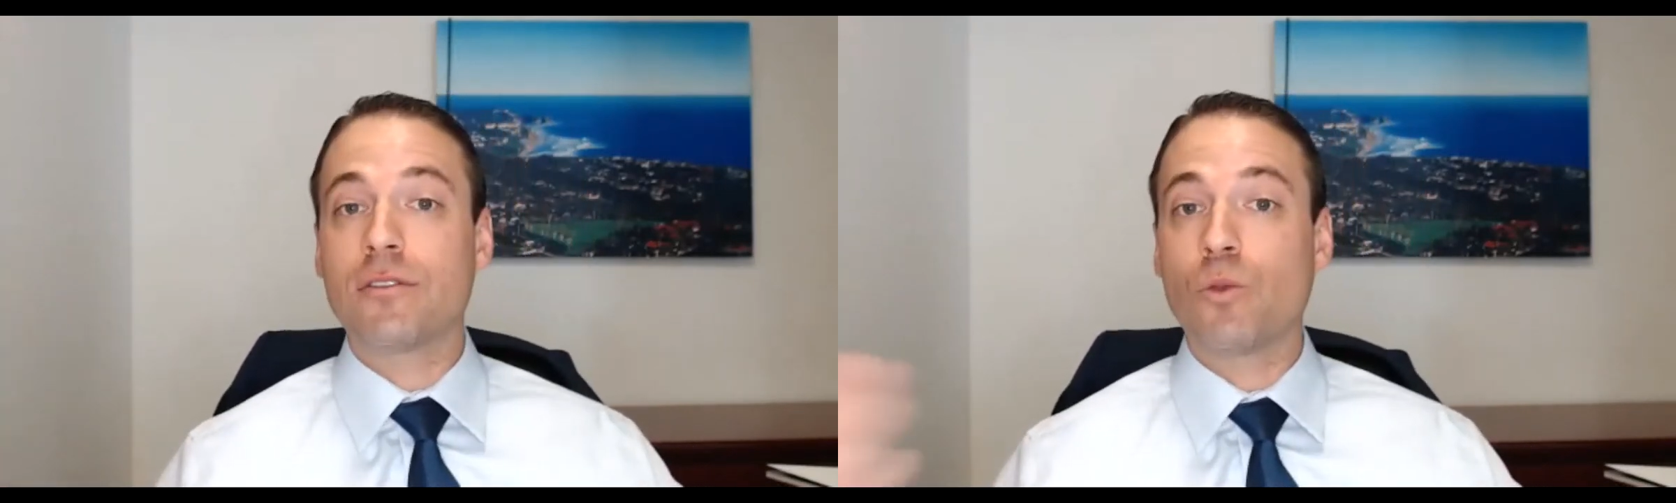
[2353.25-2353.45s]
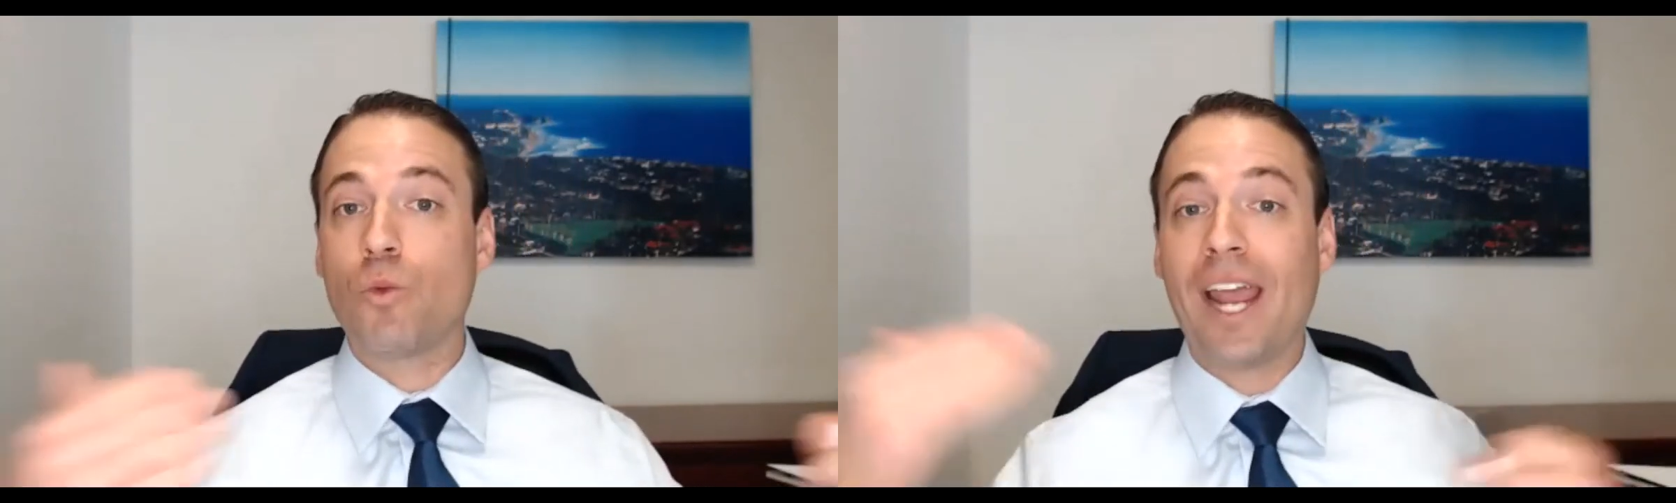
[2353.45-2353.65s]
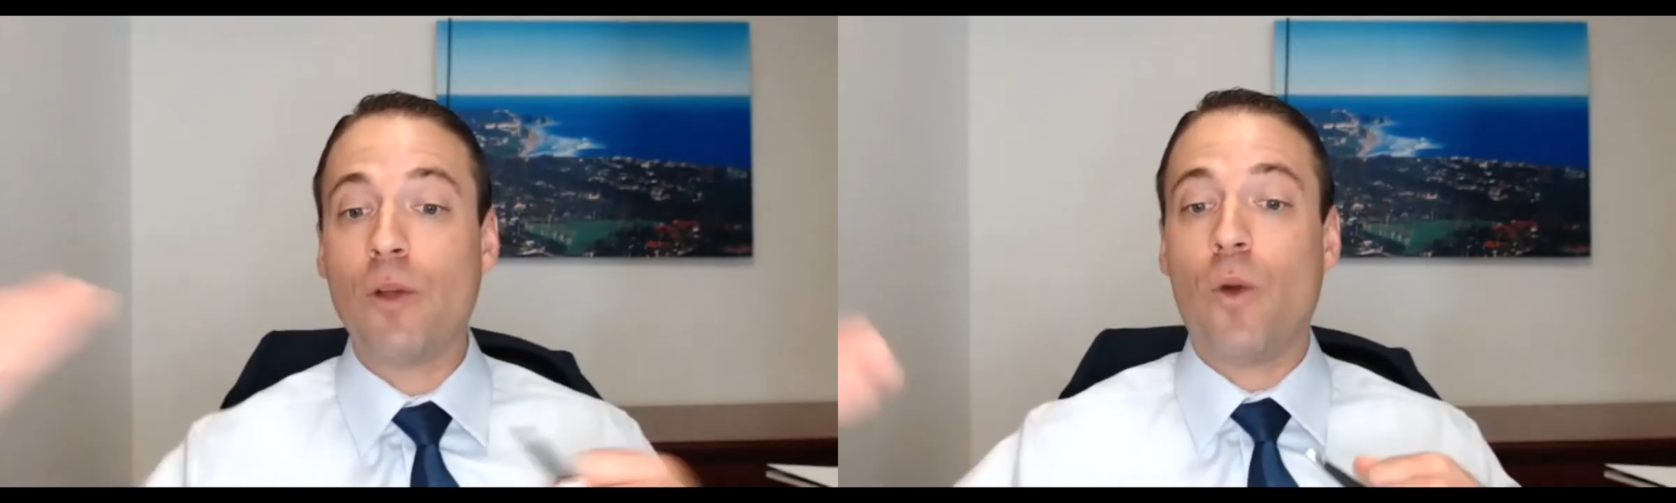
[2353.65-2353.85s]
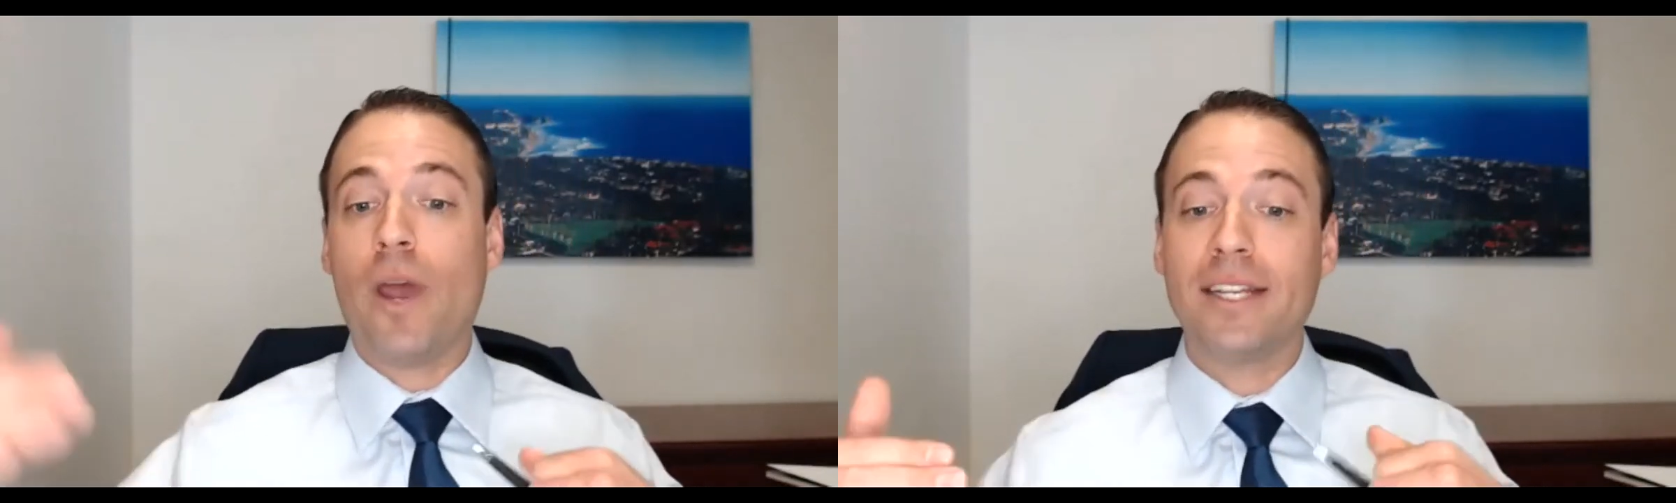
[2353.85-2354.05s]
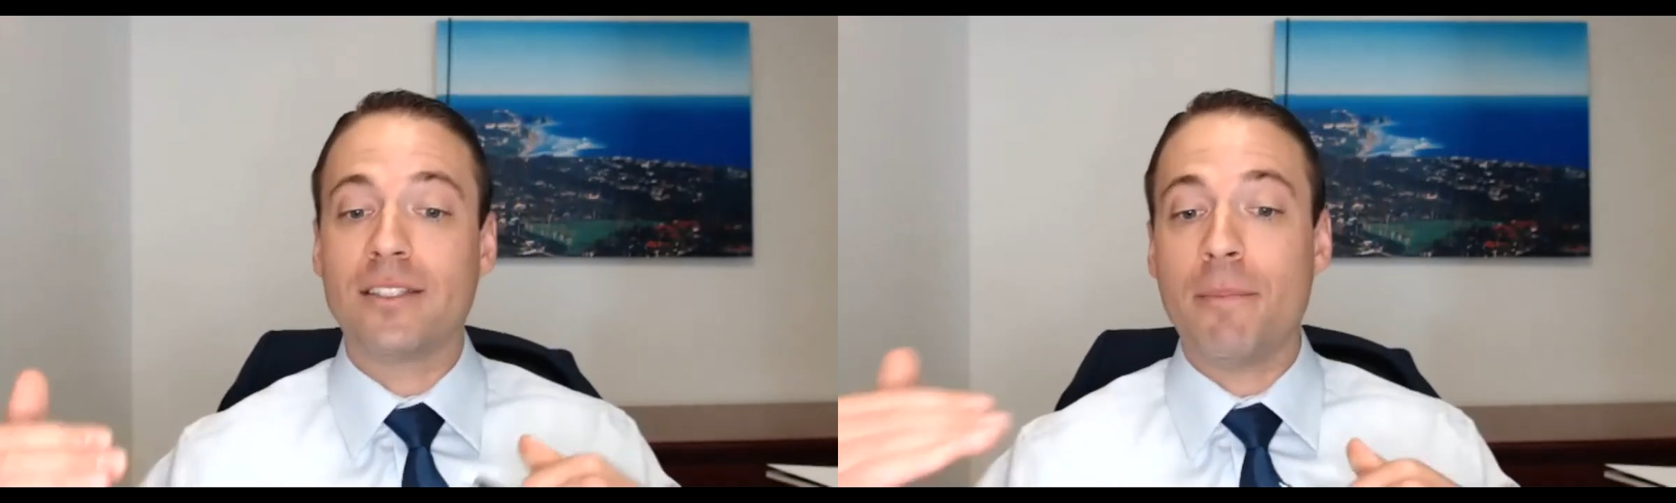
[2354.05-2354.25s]
the right
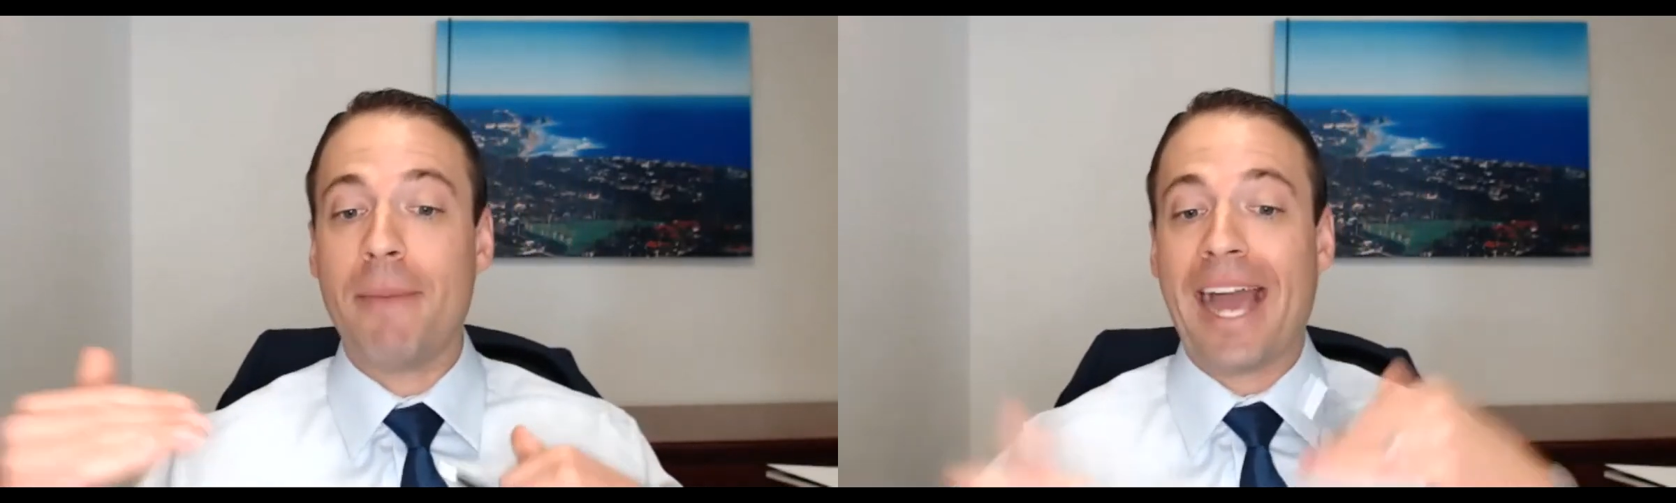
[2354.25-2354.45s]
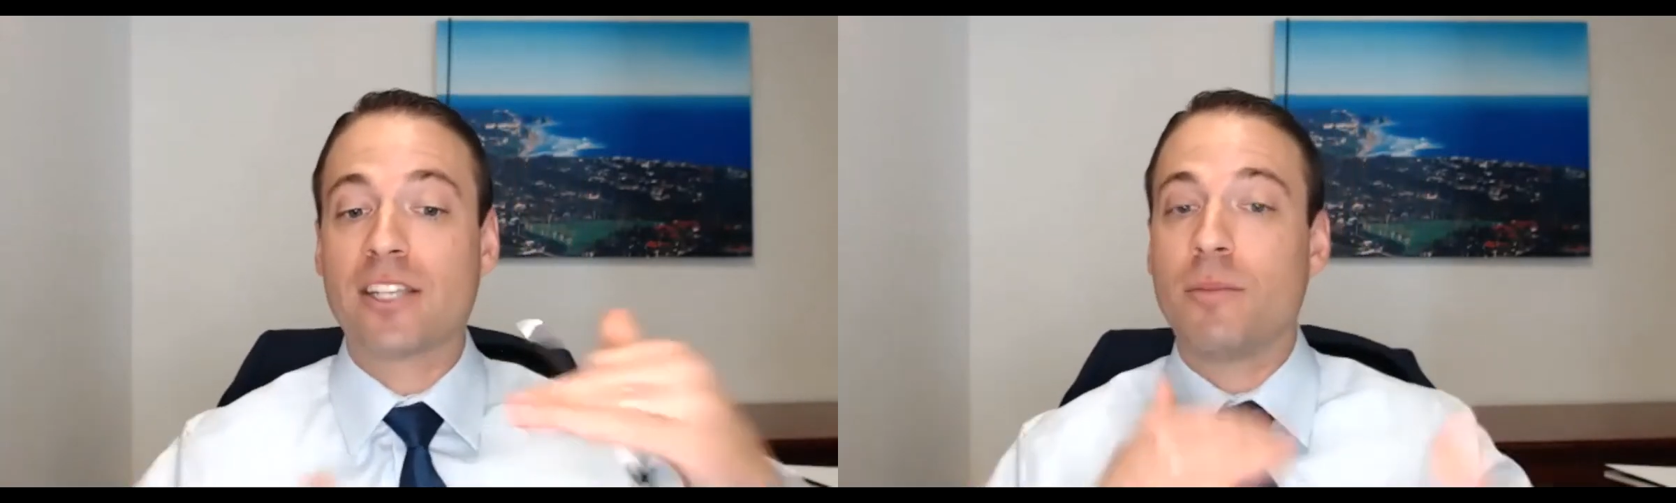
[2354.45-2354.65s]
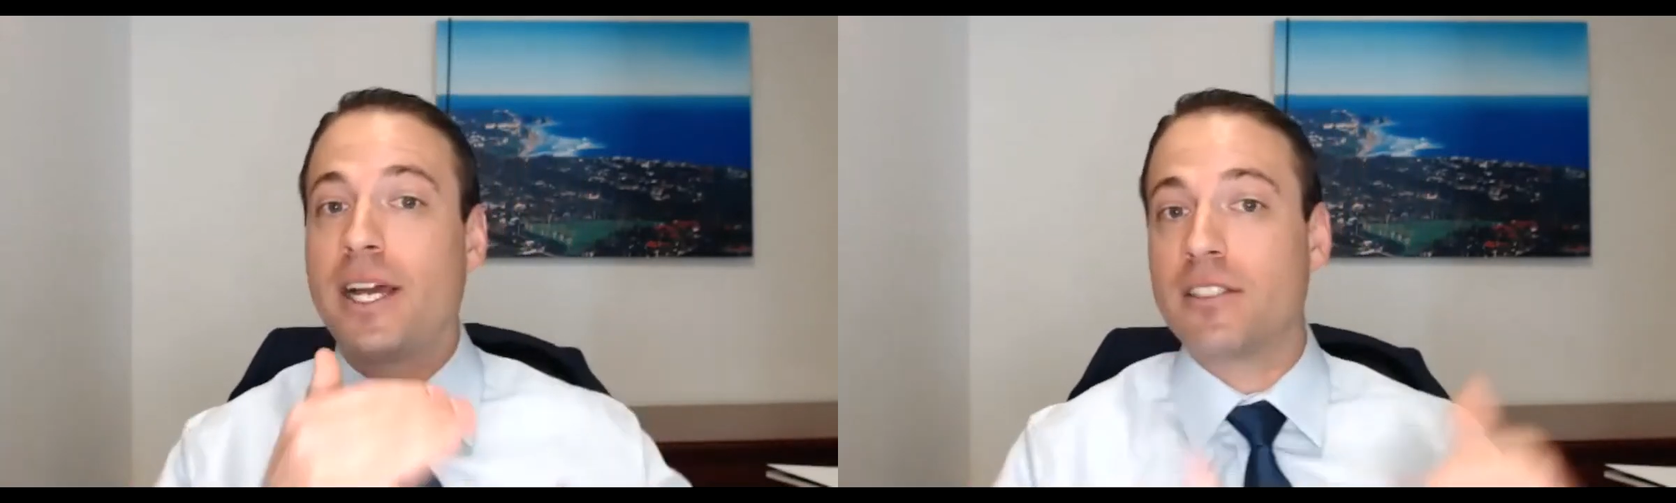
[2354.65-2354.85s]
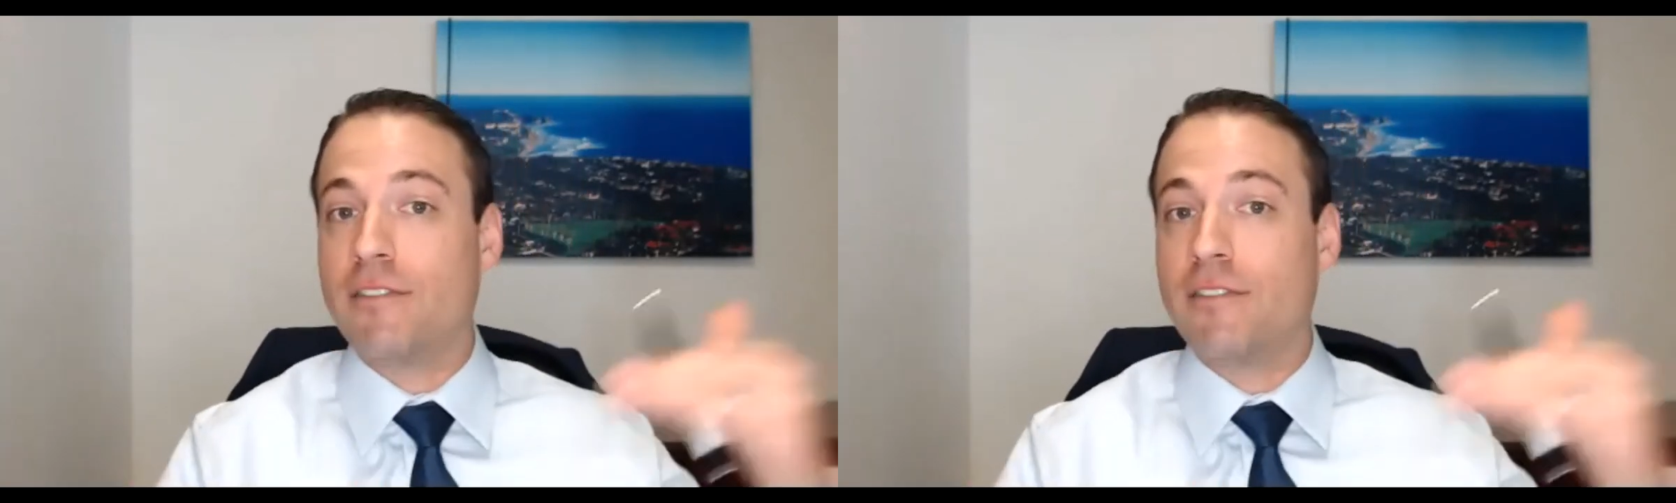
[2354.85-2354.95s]
way to maximize